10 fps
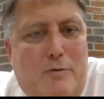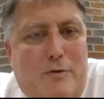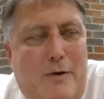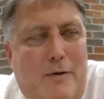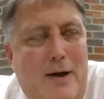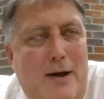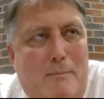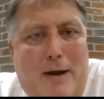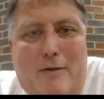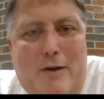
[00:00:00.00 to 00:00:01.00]
So
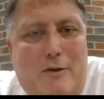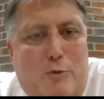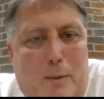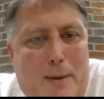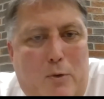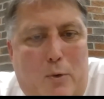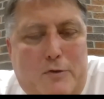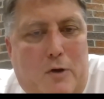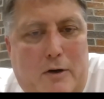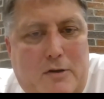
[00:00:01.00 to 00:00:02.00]
my son's one of my North
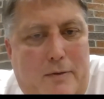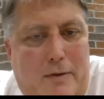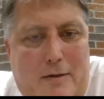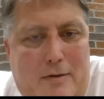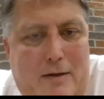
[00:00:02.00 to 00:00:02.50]
Stars on this